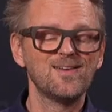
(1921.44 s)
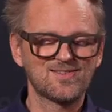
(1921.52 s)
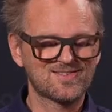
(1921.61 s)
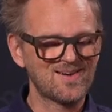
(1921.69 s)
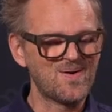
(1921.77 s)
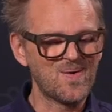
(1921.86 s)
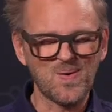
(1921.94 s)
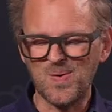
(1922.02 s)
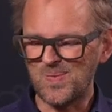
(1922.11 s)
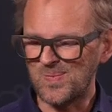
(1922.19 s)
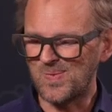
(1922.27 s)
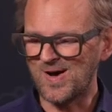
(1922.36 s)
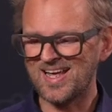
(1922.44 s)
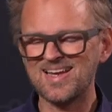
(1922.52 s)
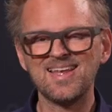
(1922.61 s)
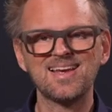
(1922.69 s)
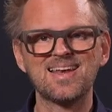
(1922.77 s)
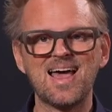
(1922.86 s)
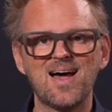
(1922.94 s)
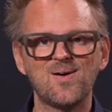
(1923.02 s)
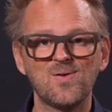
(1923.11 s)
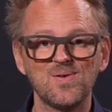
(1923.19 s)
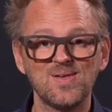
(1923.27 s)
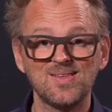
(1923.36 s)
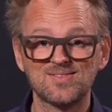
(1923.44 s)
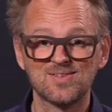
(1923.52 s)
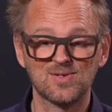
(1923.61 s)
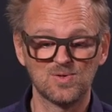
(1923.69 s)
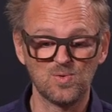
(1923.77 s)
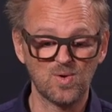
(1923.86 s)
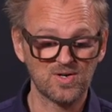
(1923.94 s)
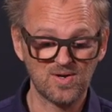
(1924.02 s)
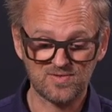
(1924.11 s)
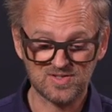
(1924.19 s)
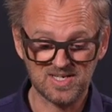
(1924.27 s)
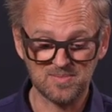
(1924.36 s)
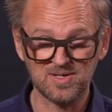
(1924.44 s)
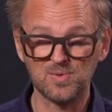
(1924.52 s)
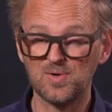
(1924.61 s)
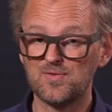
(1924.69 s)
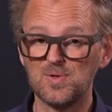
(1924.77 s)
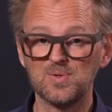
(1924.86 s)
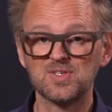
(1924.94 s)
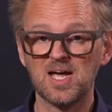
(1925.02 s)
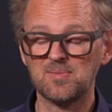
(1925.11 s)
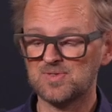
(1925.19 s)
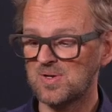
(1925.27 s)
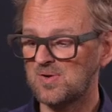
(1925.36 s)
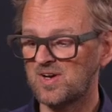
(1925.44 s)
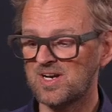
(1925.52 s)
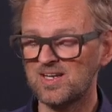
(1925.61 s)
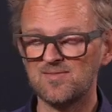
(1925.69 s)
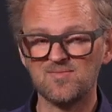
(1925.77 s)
So what I need now is to do what you have seen me do a few times already.